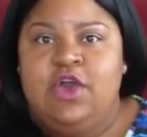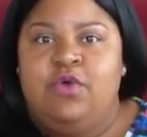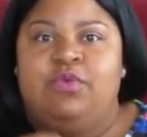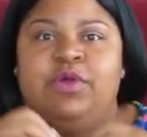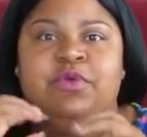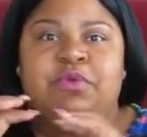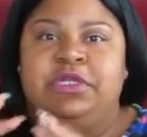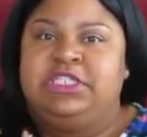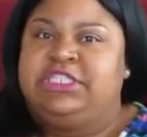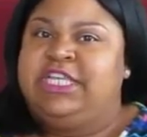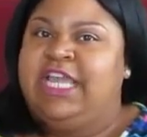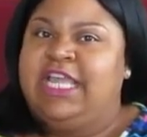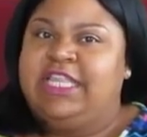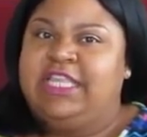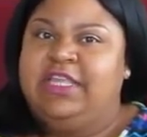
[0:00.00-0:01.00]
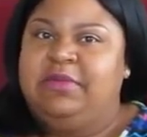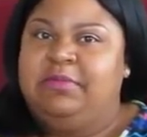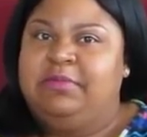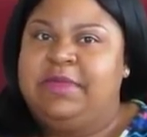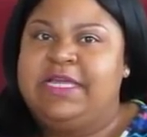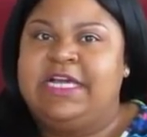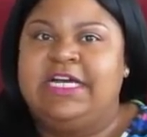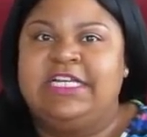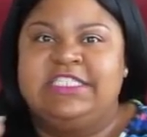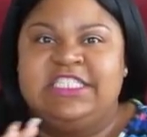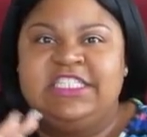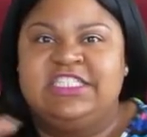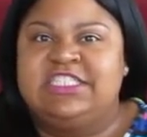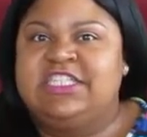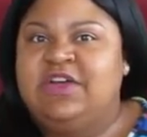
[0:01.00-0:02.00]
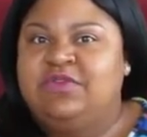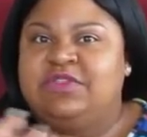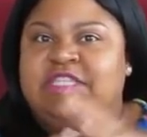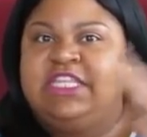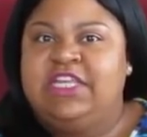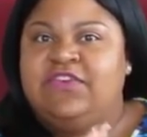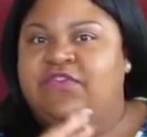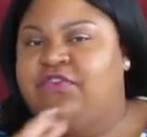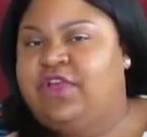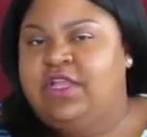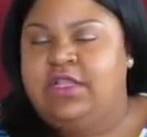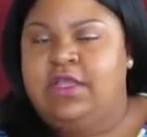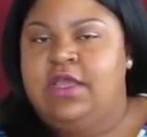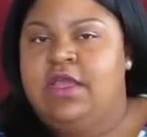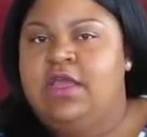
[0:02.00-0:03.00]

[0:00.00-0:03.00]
we reject it because it's so different